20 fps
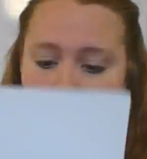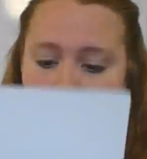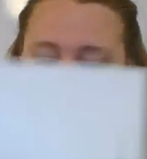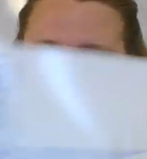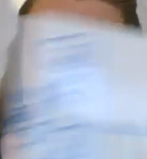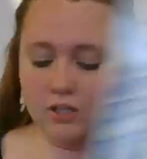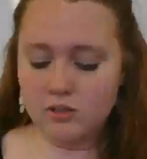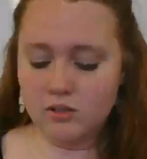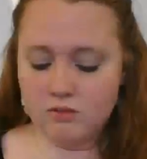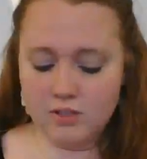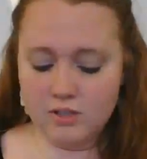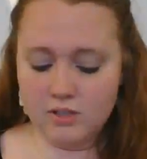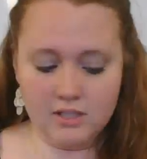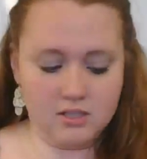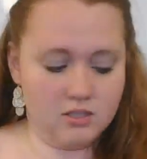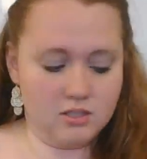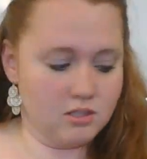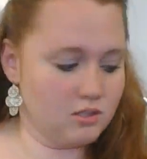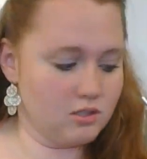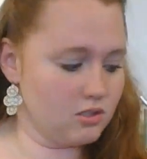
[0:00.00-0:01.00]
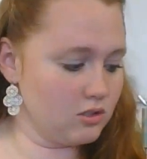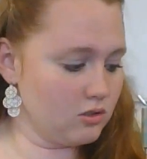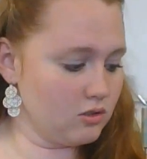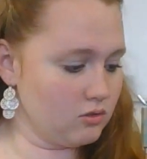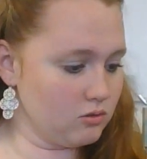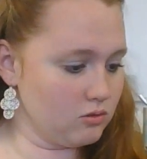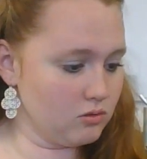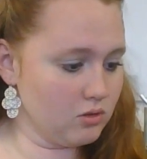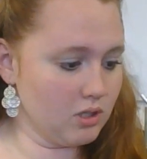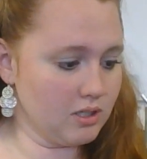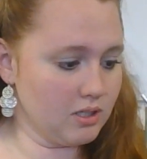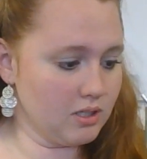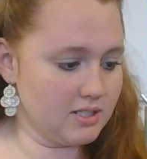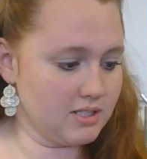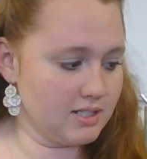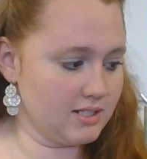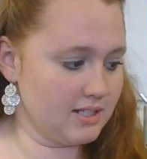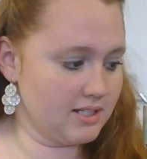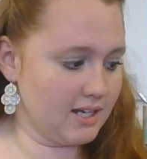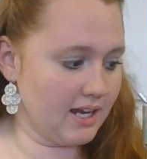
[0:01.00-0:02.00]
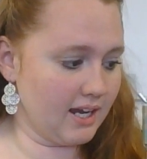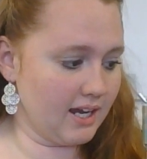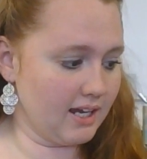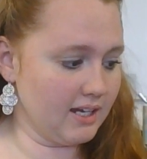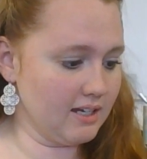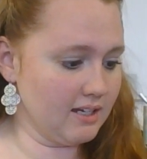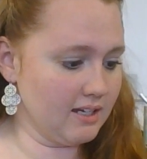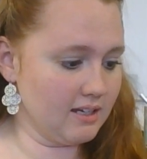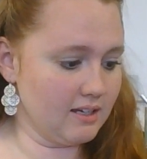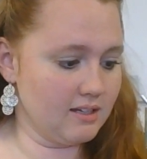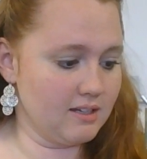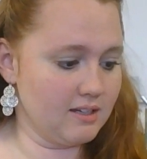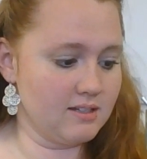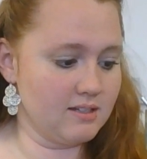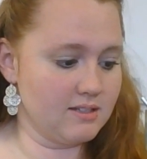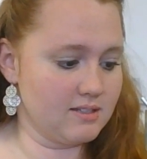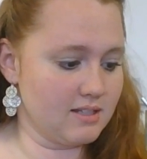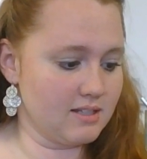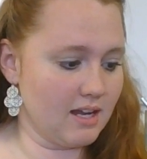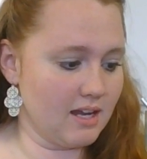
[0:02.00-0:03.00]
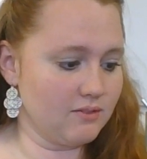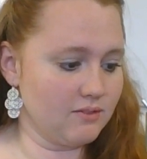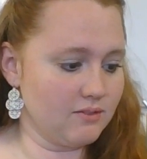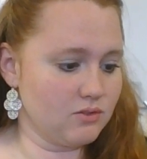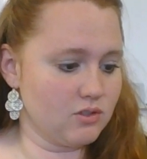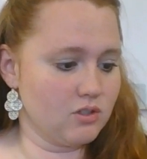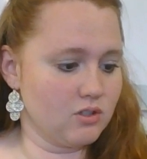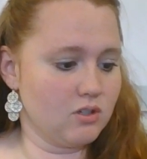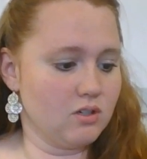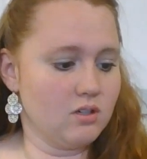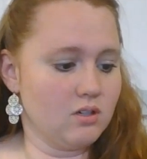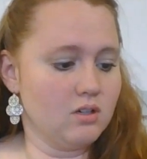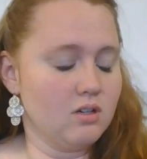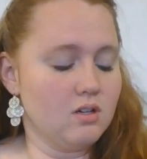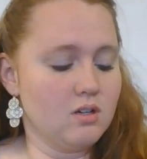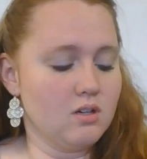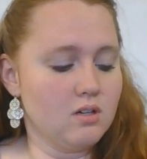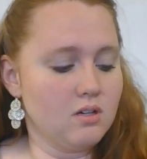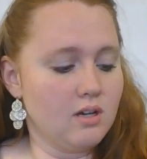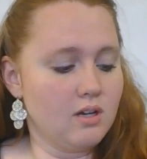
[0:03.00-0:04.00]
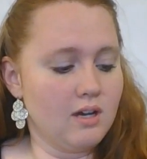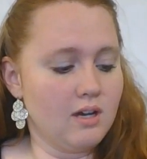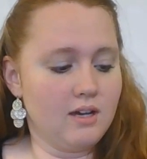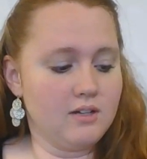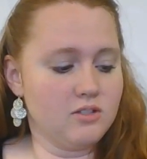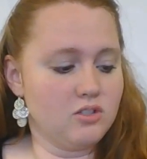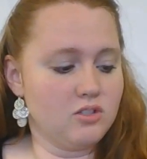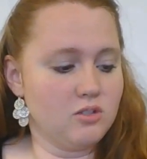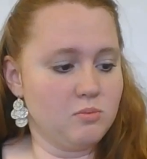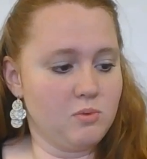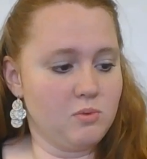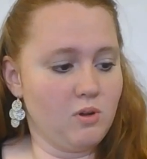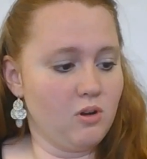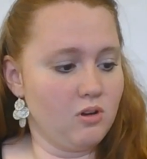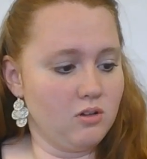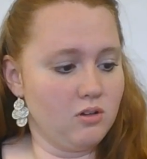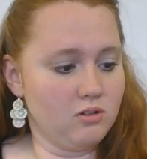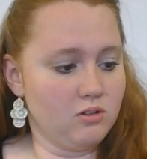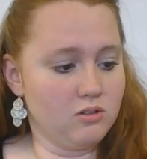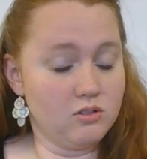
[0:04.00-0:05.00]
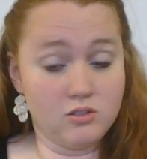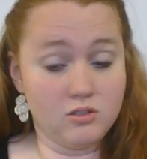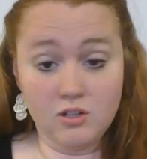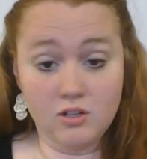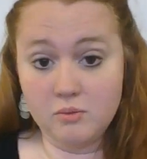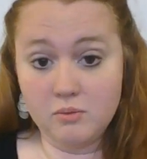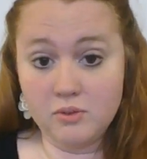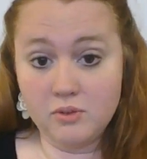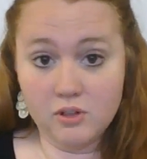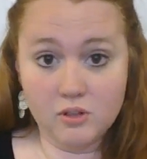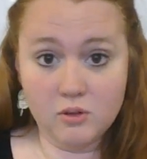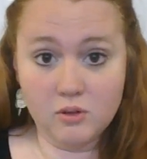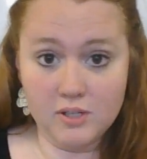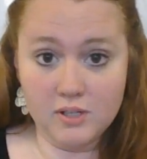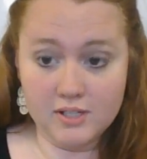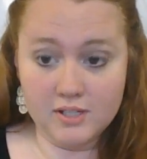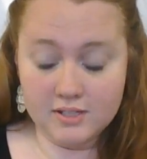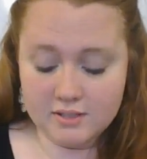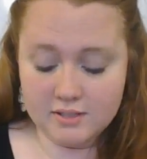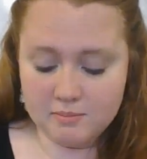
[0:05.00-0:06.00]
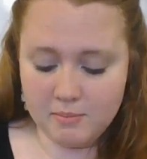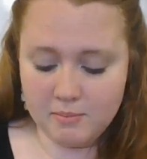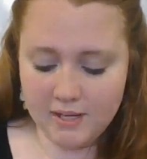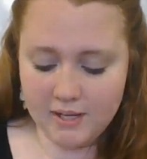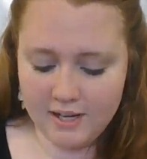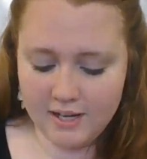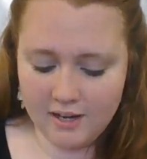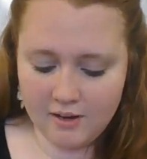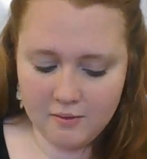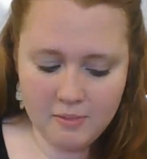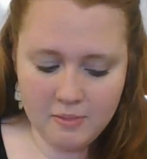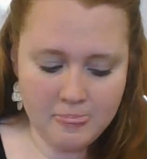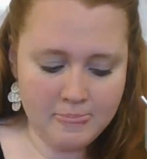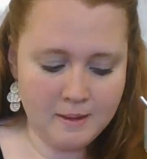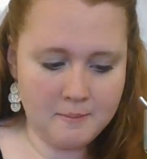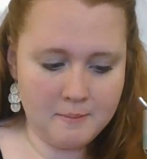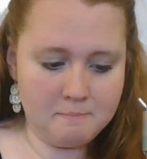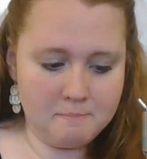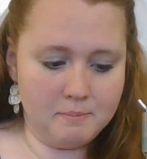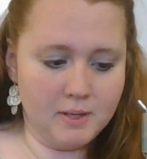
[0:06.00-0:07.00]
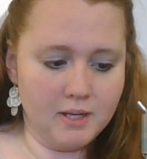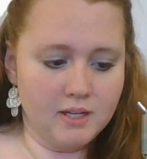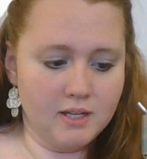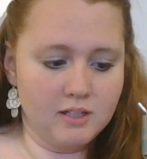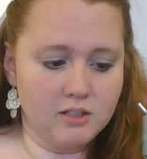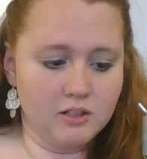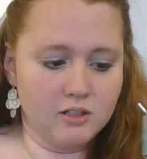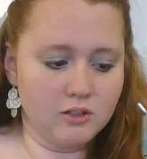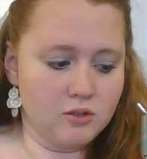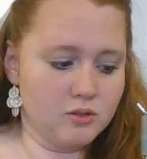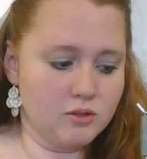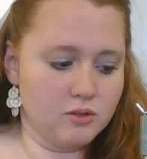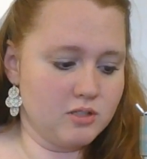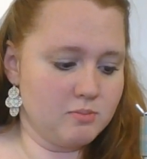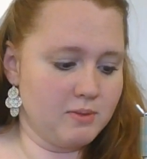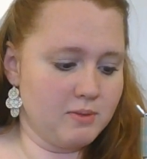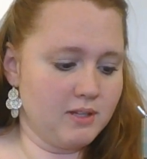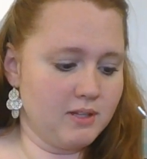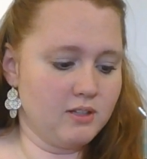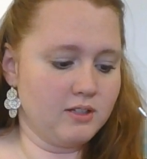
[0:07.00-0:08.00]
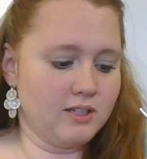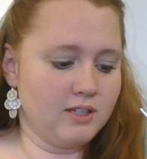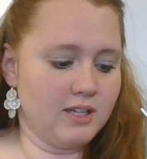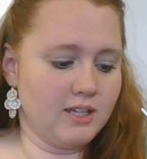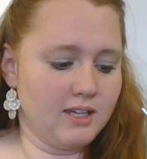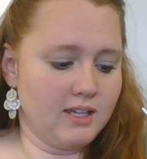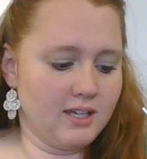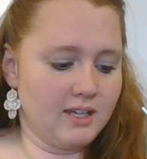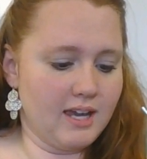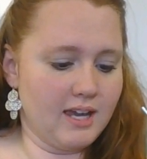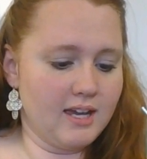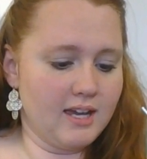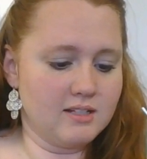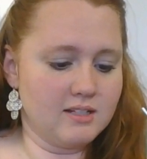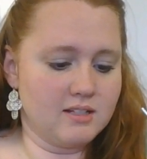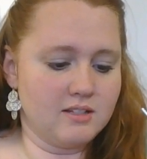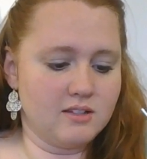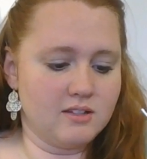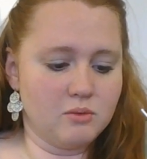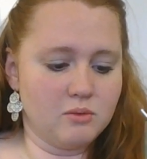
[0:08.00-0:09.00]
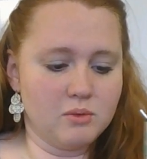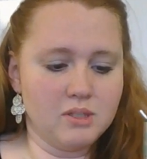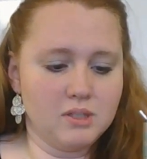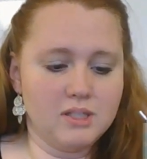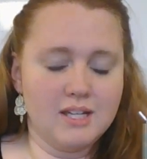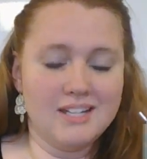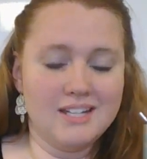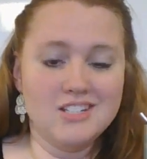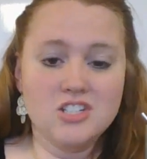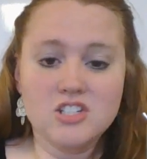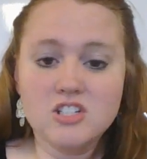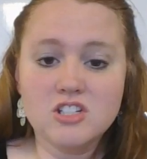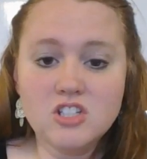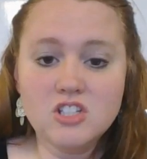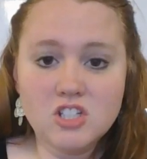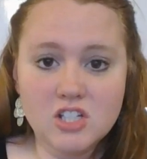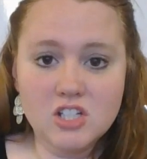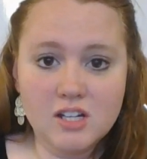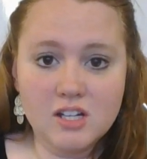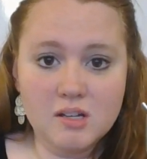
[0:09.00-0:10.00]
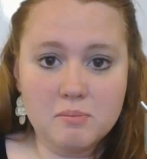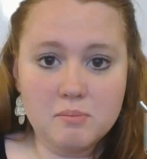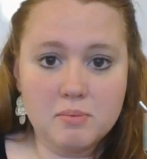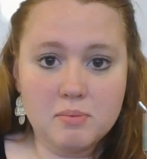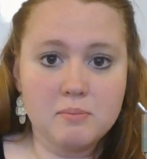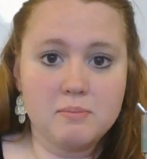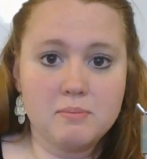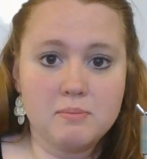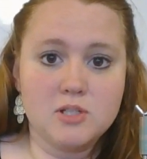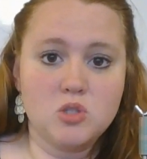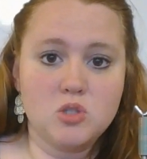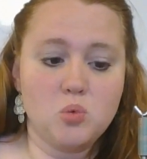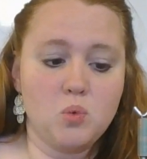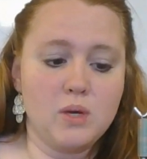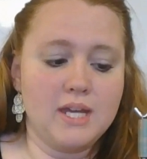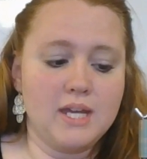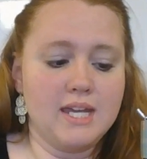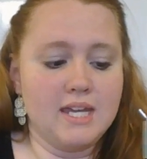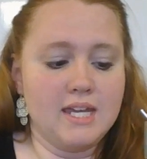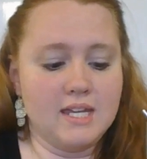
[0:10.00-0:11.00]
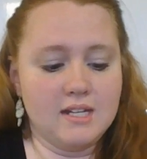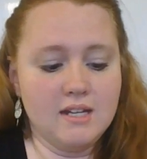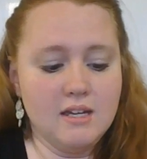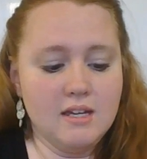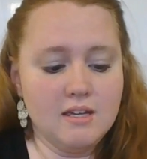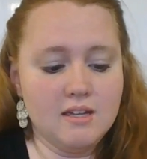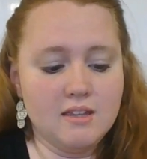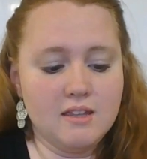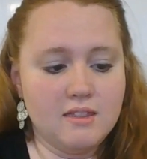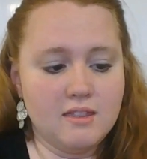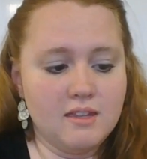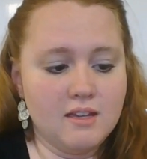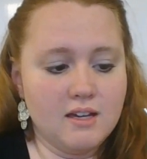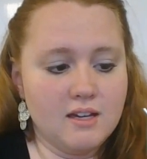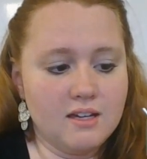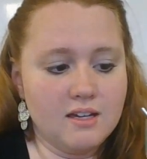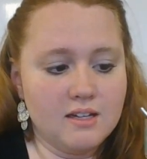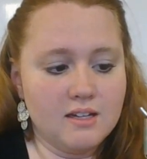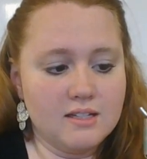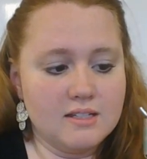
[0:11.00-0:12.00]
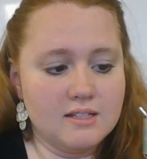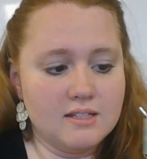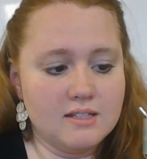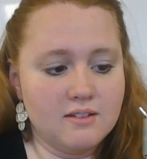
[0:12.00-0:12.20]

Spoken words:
What you need to do today is after, I assume you're done with your quiz by now, but you're going to be looking at the relationship between the